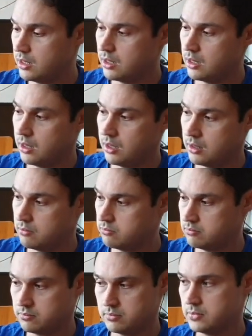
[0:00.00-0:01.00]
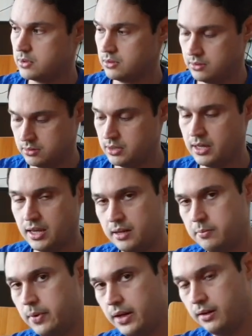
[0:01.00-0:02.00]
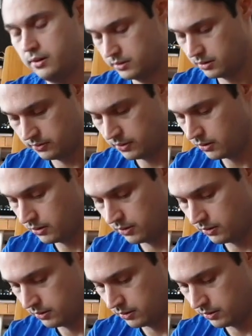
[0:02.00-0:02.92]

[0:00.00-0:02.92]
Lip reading: You can get it better, of course.